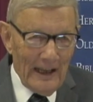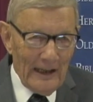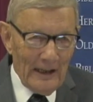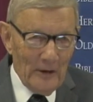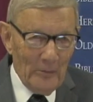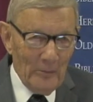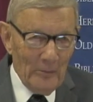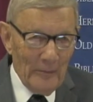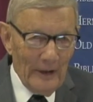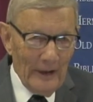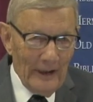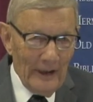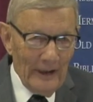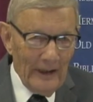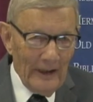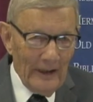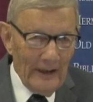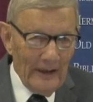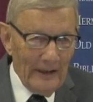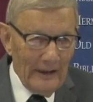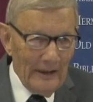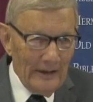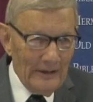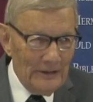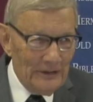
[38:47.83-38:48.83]
at him.
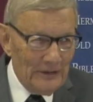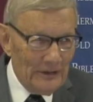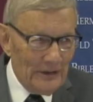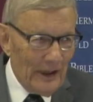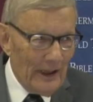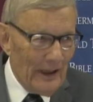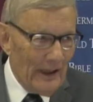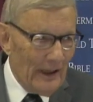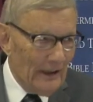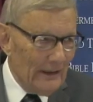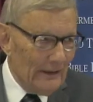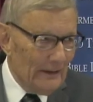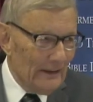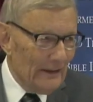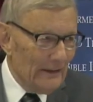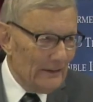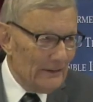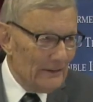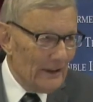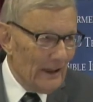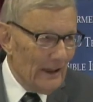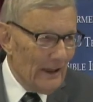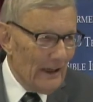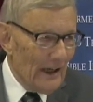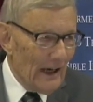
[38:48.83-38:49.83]
And he's saying
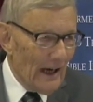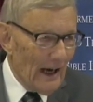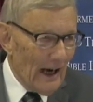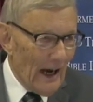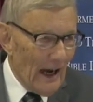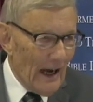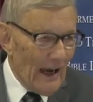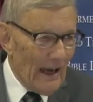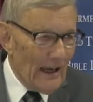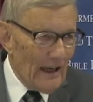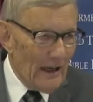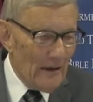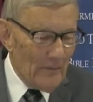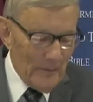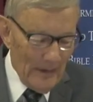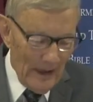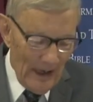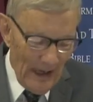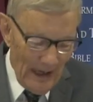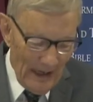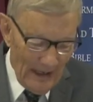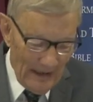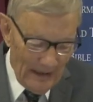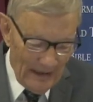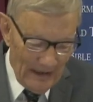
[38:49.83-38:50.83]
this I am
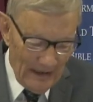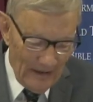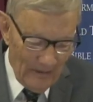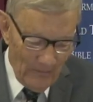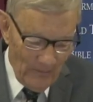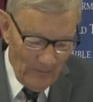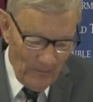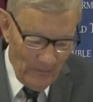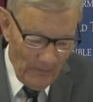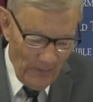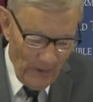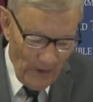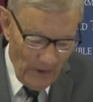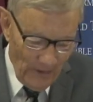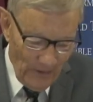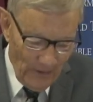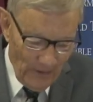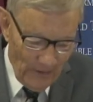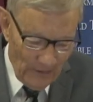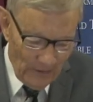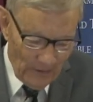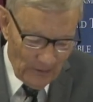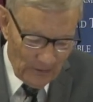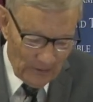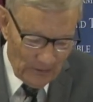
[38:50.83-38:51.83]
not
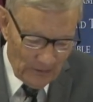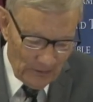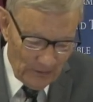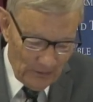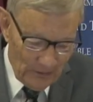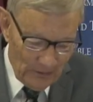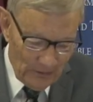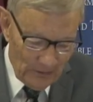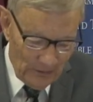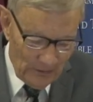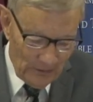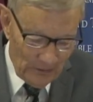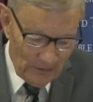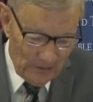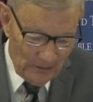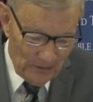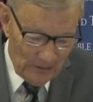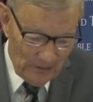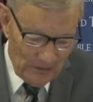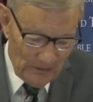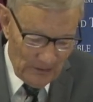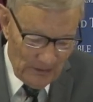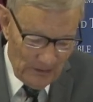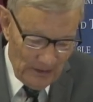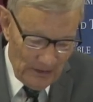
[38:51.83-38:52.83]
inferior to you,
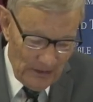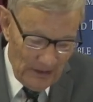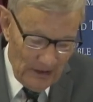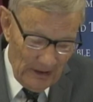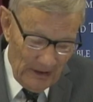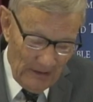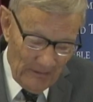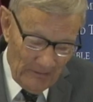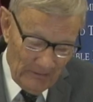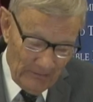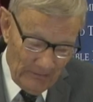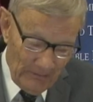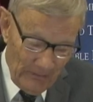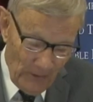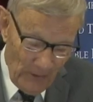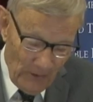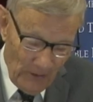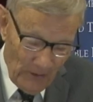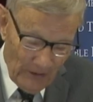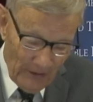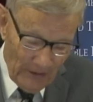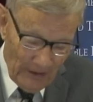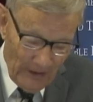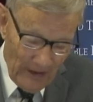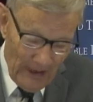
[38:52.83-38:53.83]

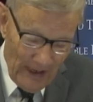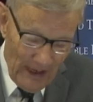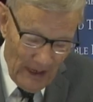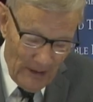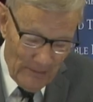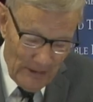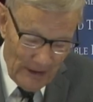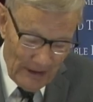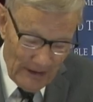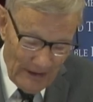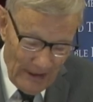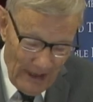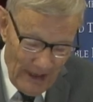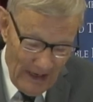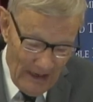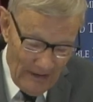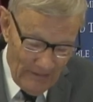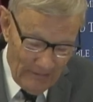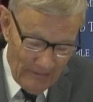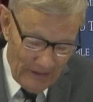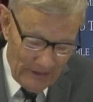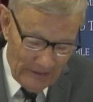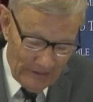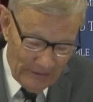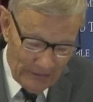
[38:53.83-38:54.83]
for I'm a
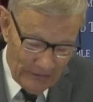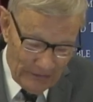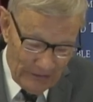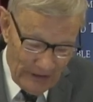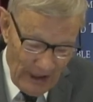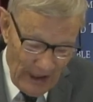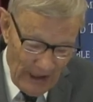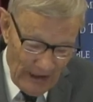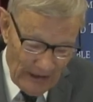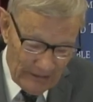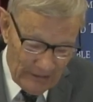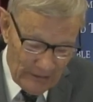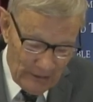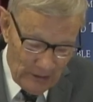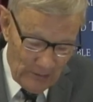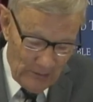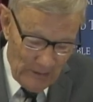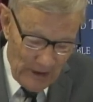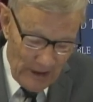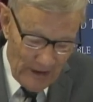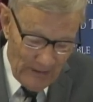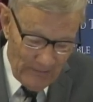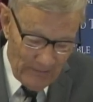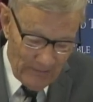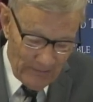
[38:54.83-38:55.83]
laughing stock to
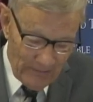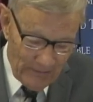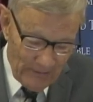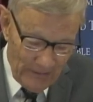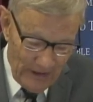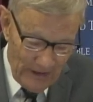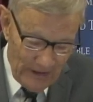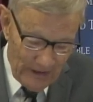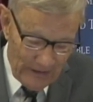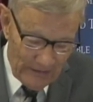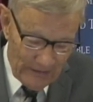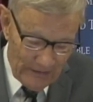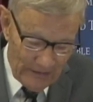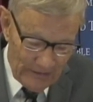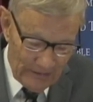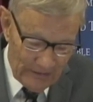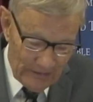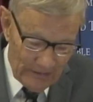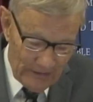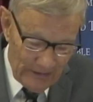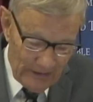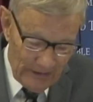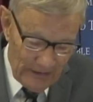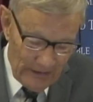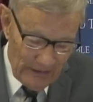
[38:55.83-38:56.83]
my
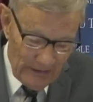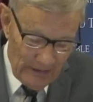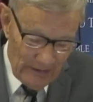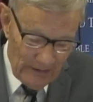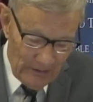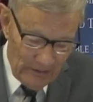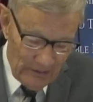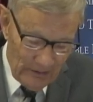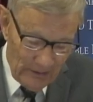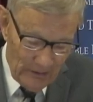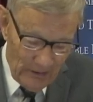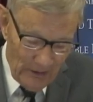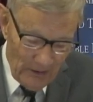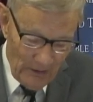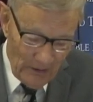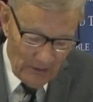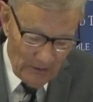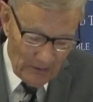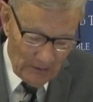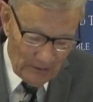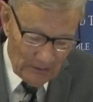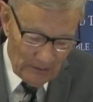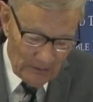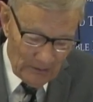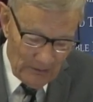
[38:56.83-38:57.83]
friends who
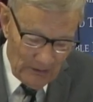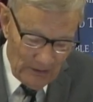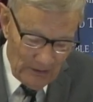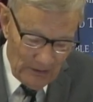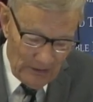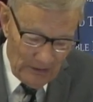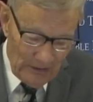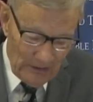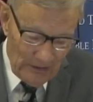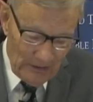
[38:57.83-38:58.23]
called